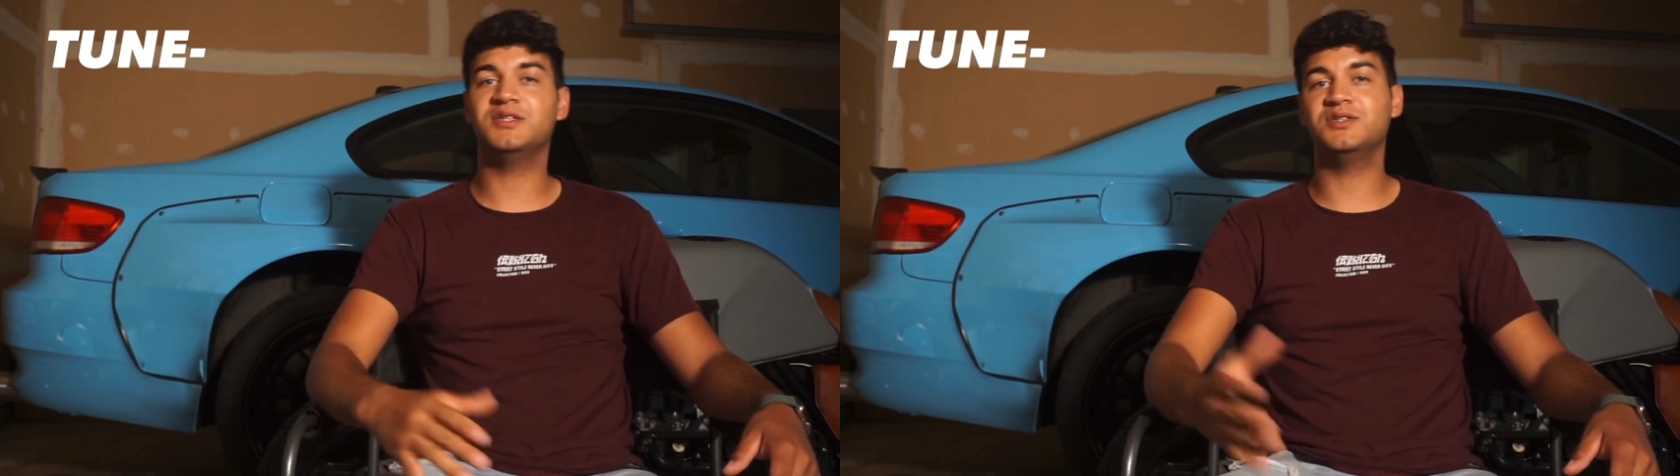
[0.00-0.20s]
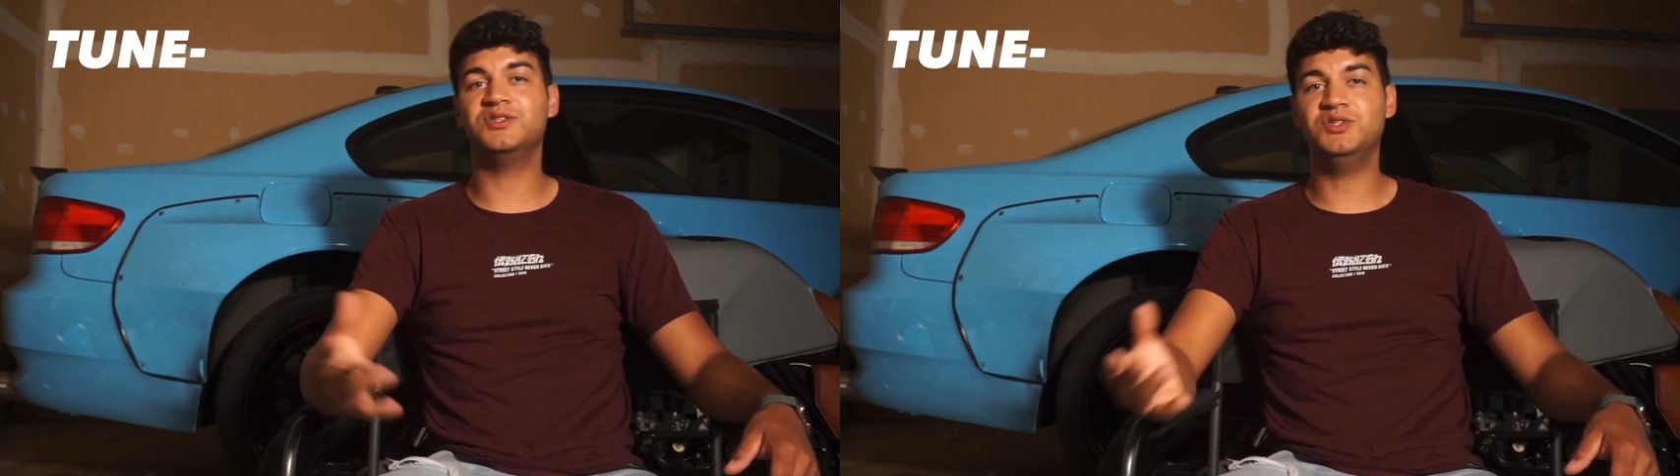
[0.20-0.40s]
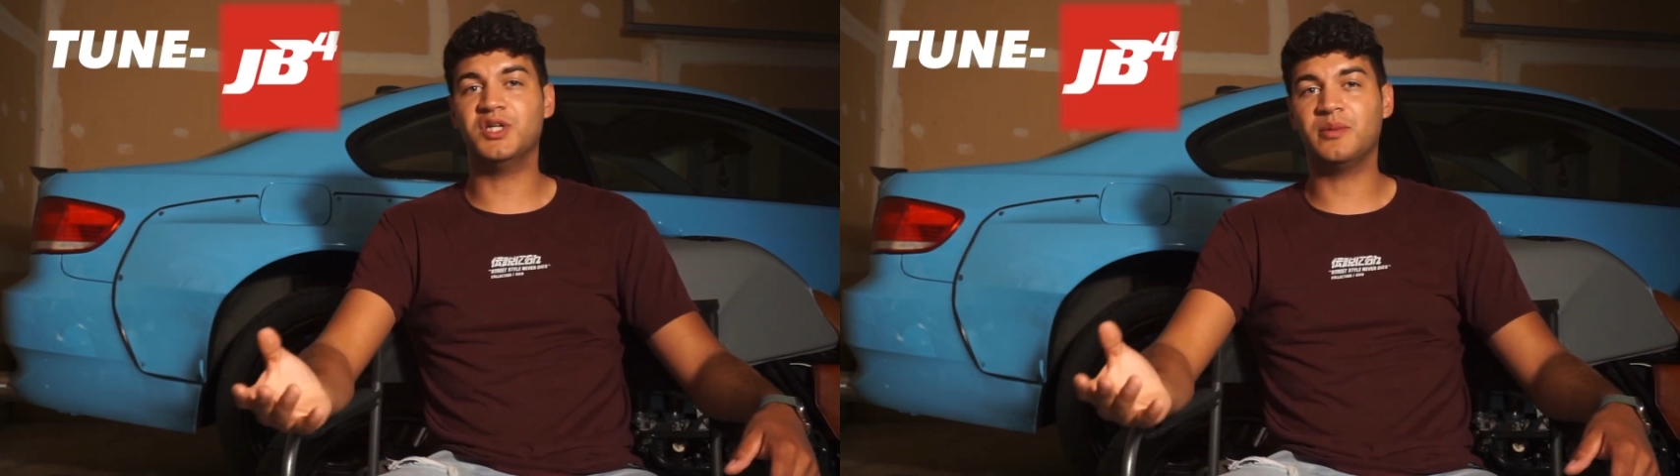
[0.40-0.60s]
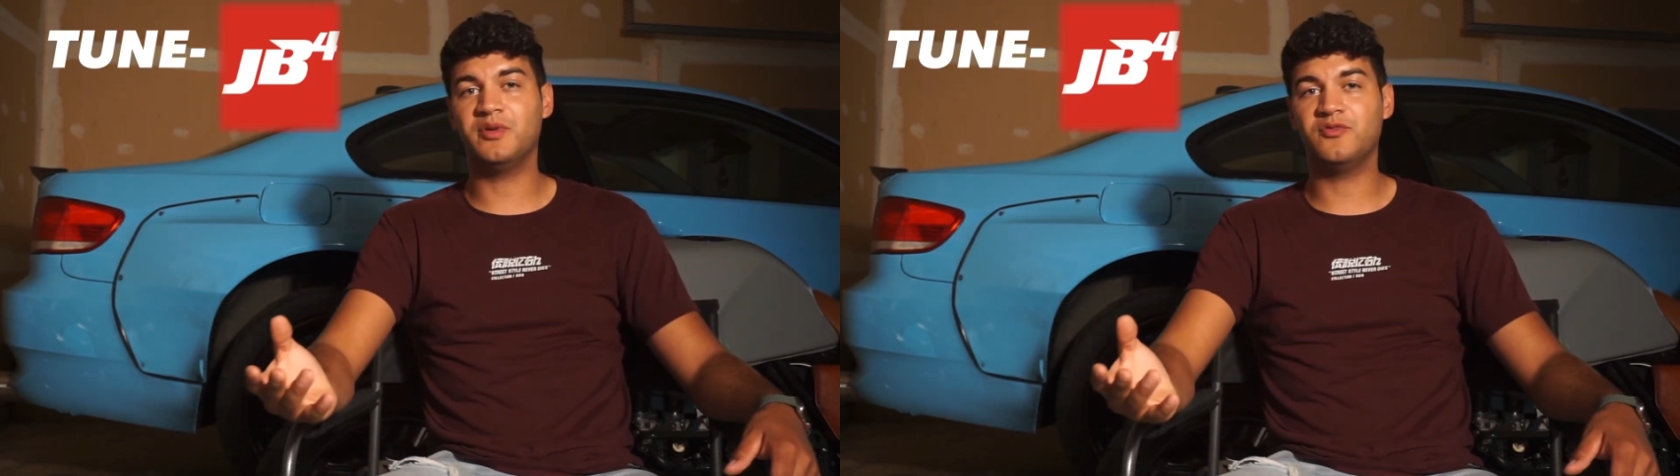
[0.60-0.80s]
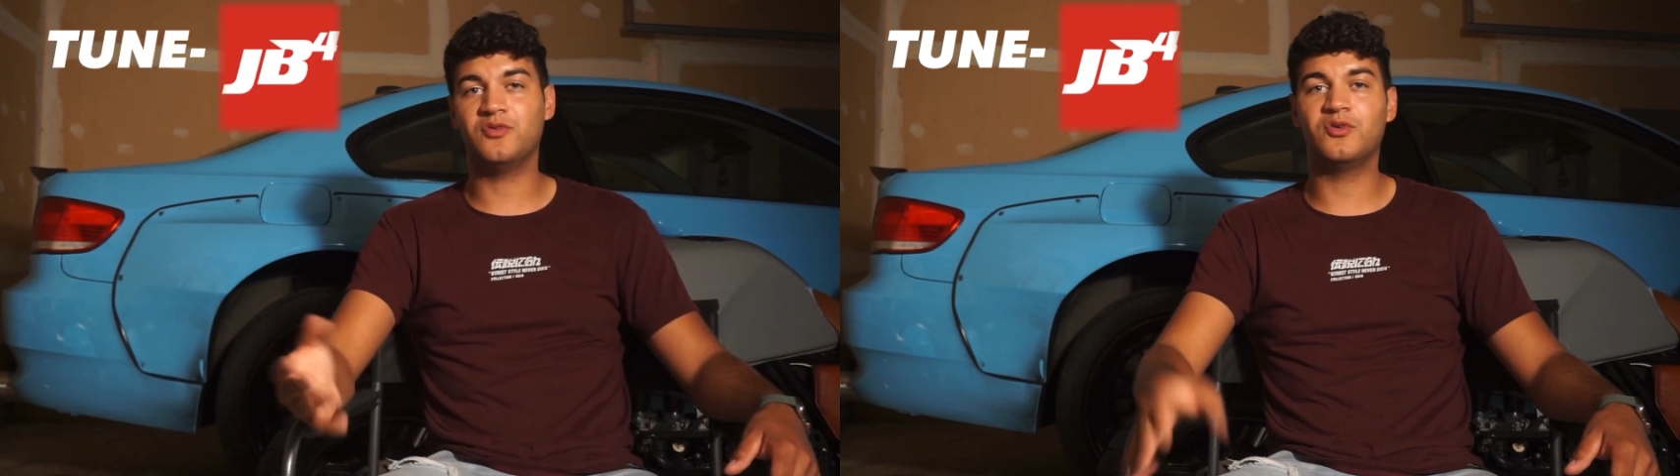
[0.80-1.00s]
is
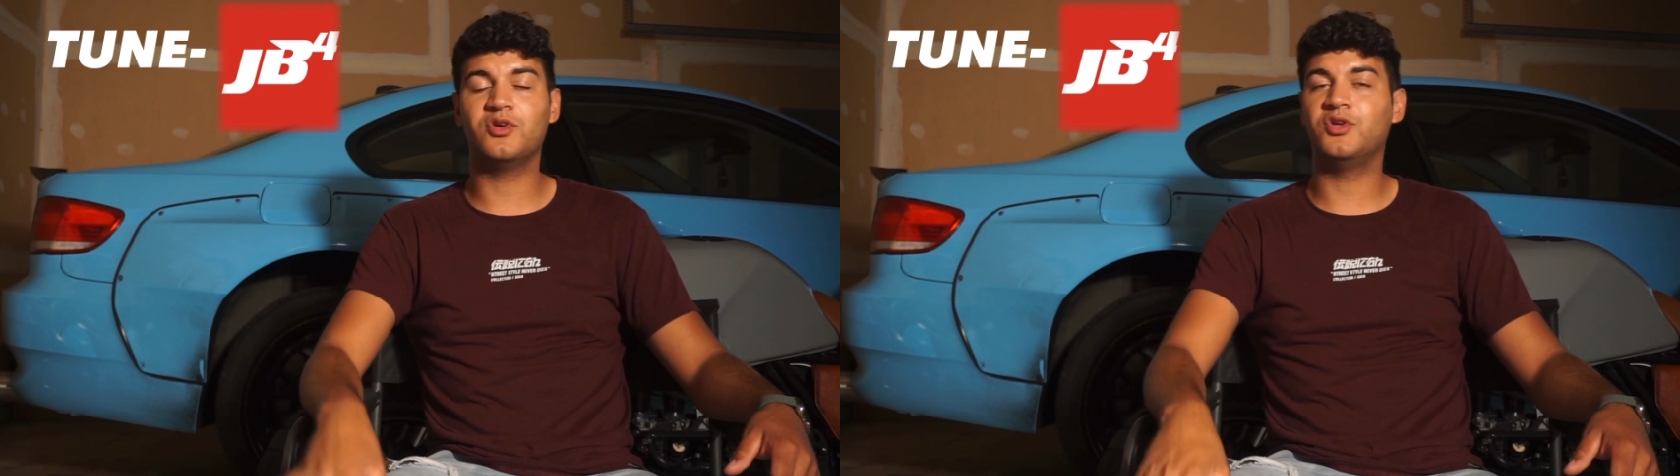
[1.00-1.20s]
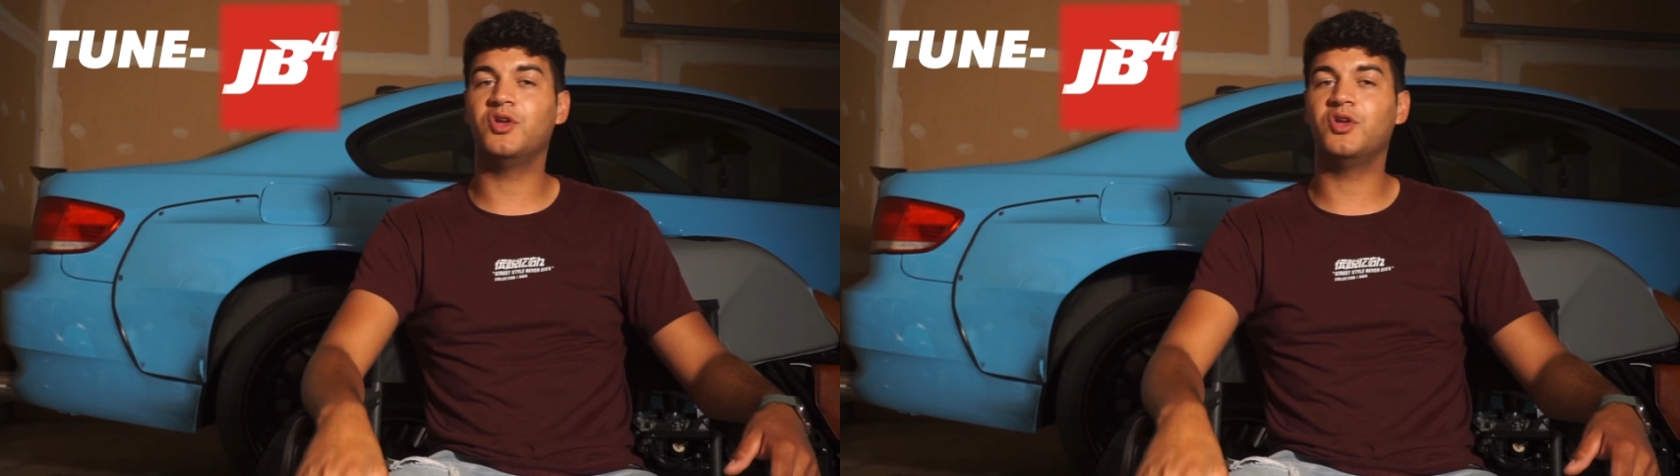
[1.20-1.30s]
JB4.